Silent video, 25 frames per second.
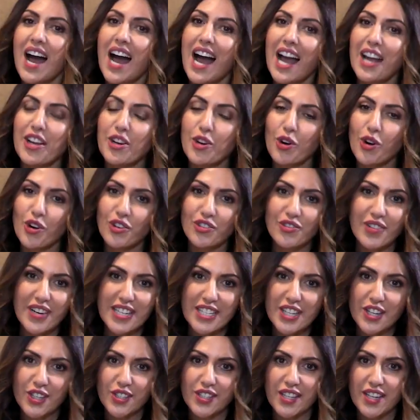Hi, you're on
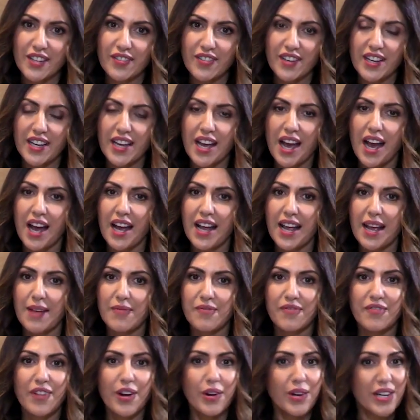RESCU TV. I
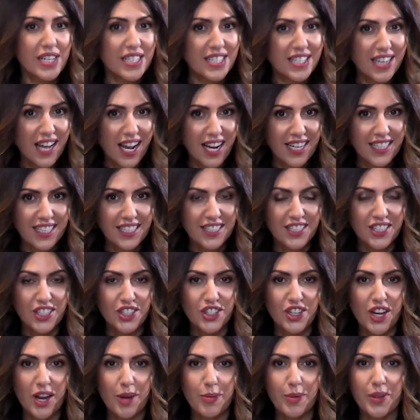am very excited to
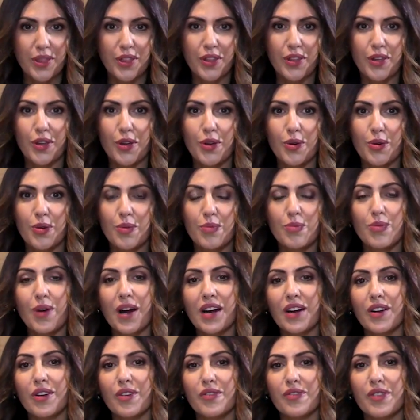share with you
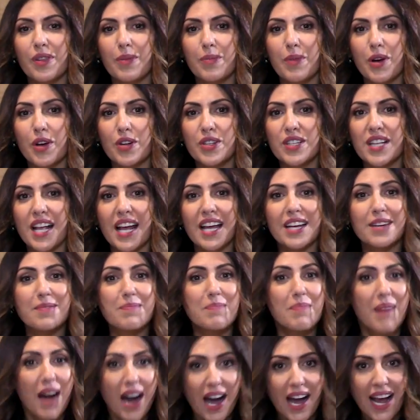one of the most
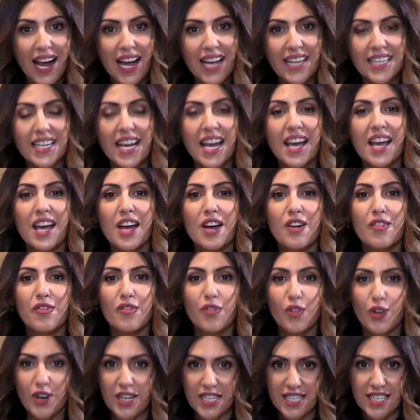admired
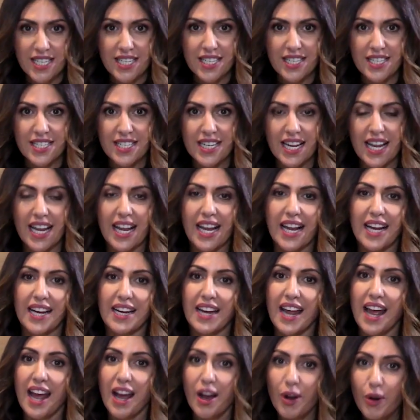voices in
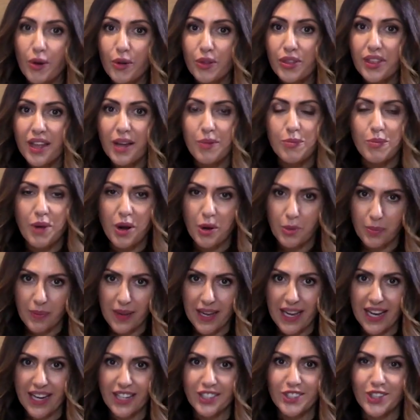health and
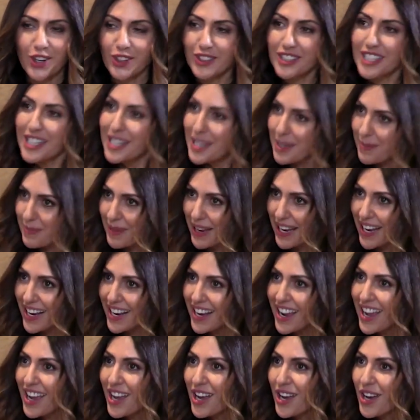well-being, Dr. Libby,
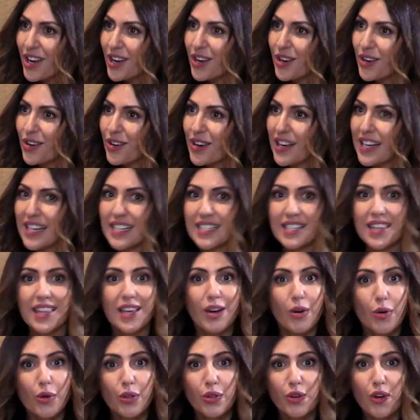who is
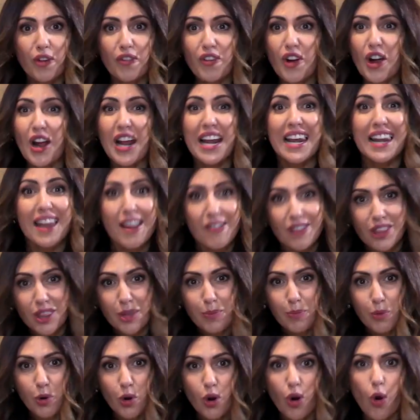the author of her
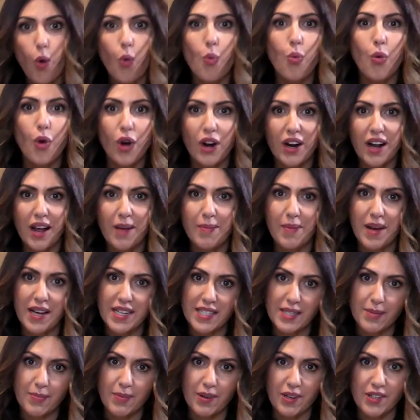11th book, What Am I
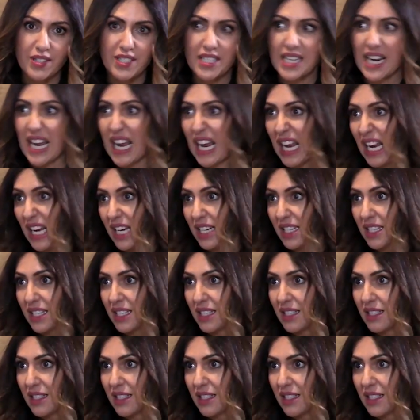Supposed to Eat?